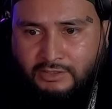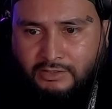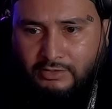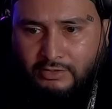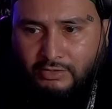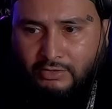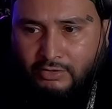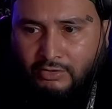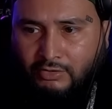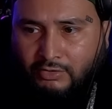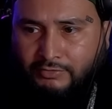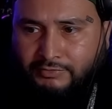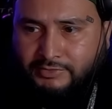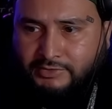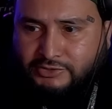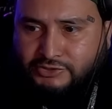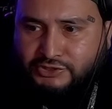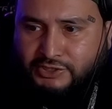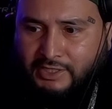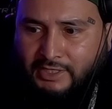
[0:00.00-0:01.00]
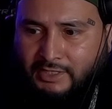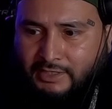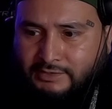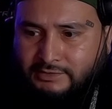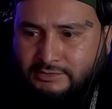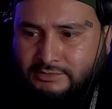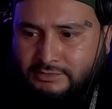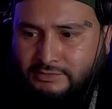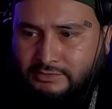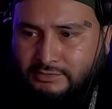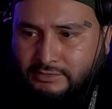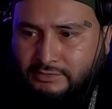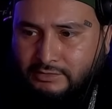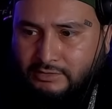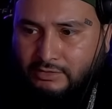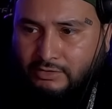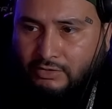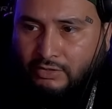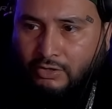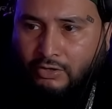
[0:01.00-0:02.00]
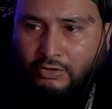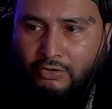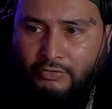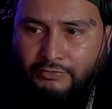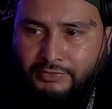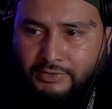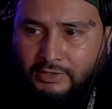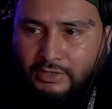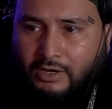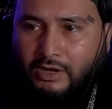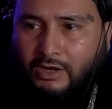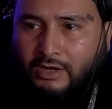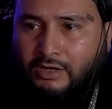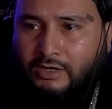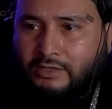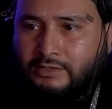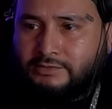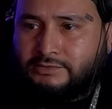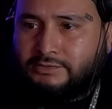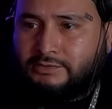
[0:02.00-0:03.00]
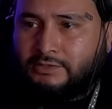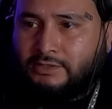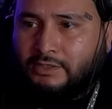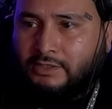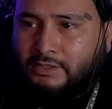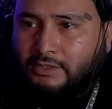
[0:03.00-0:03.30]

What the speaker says: all the chats, all the logs,